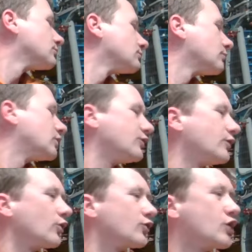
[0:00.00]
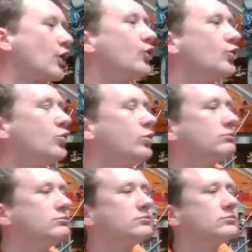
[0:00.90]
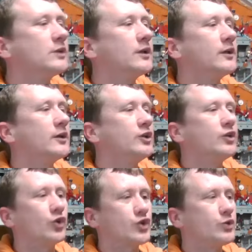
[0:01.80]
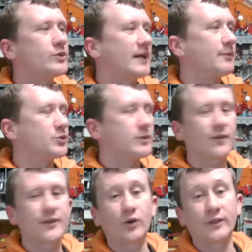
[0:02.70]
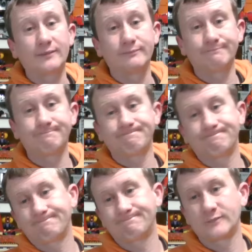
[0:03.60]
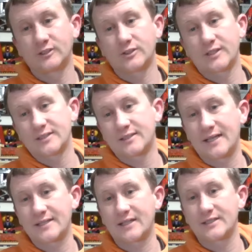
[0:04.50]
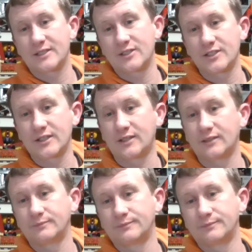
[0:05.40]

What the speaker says: Because you've got two tables and nothing on it. So that's how it could start.